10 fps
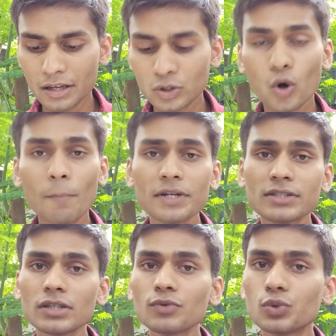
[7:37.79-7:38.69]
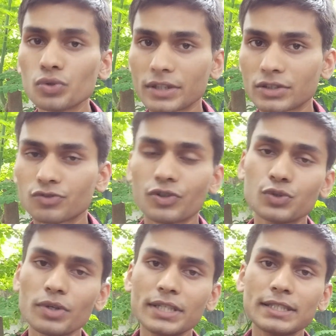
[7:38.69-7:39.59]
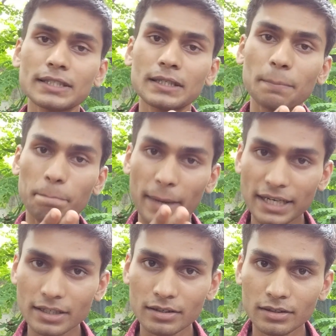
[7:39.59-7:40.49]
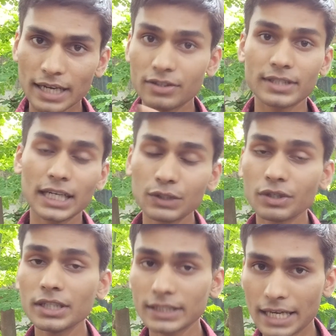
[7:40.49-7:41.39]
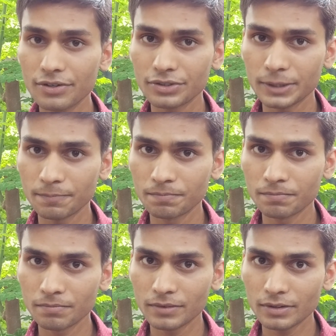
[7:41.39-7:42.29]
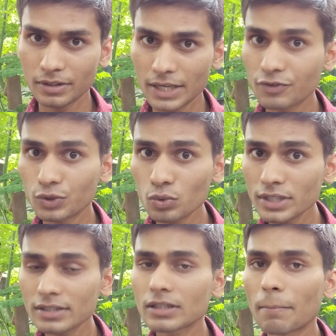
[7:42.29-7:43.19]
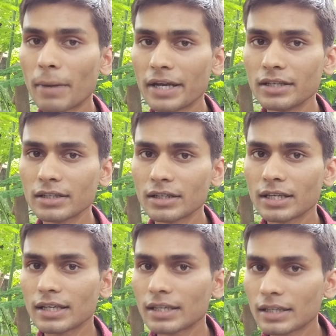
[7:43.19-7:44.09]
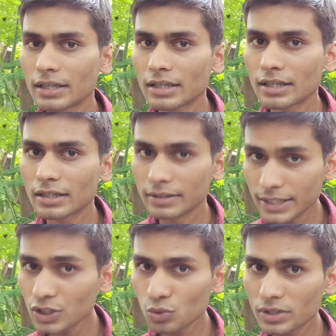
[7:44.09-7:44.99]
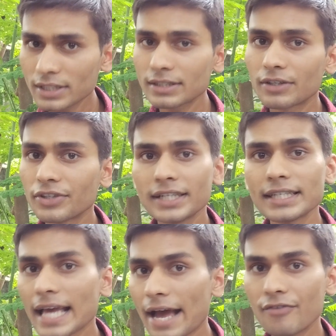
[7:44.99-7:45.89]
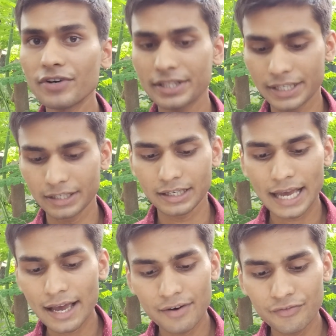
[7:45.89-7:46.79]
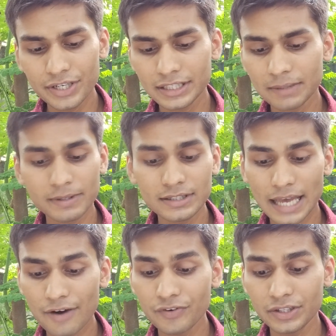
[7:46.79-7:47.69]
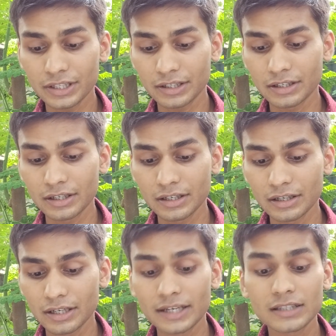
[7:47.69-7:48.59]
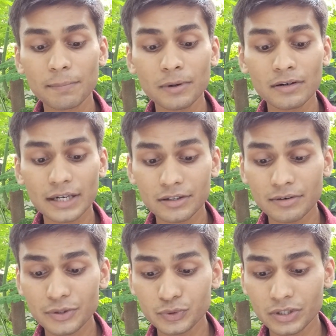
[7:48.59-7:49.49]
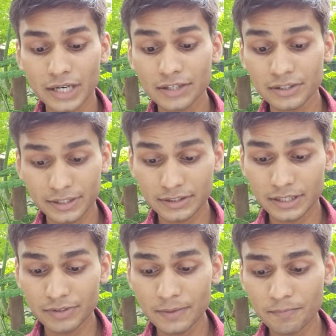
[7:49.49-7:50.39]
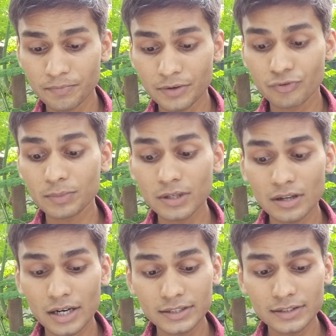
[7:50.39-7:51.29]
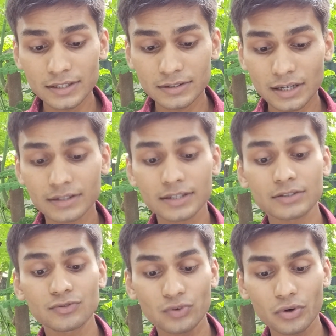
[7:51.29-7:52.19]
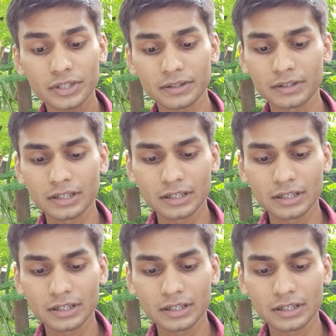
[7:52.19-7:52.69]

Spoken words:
the combination of two things. First one is matter and the second one is energy. If two things combined, these two things created everything. Everything means everything. Example writer is giving, from the largest star that is floating